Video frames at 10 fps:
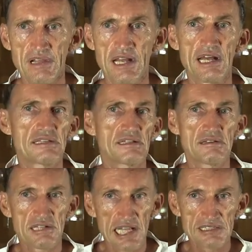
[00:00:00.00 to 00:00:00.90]
and
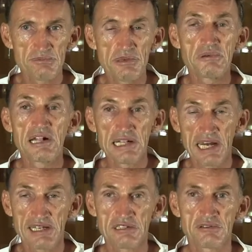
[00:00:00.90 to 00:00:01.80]
less people
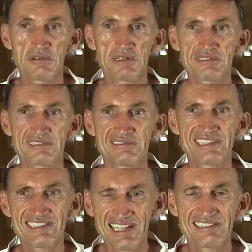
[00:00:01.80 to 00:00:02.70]
lying to us.
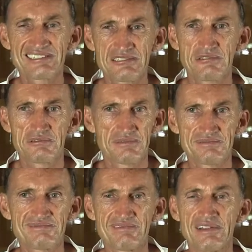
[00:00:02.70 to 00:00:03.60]
It's just so.
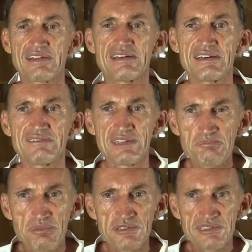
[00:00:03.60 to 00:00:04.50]
We
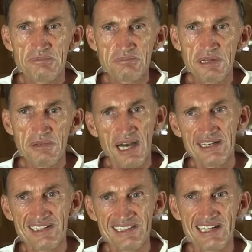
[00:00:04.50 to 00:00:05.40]
put the people under
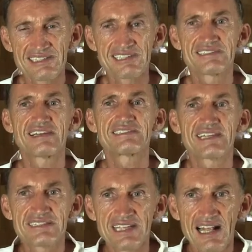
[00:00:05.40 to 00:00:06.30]
attention, and
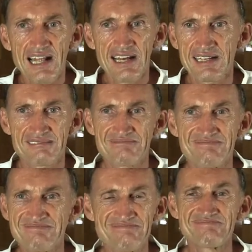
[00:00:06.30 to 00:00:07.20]
then they're lying.
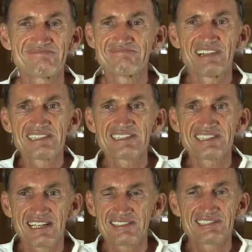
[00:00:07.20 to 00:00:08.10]
It is
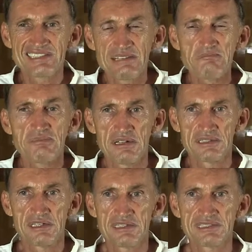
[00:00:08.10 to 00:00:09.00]
just simple,
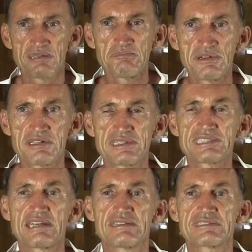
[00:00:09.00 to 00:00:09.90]
simple
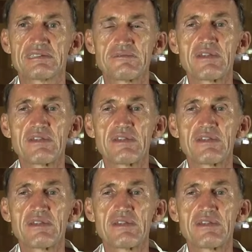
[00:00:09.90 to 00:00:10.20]
things. No?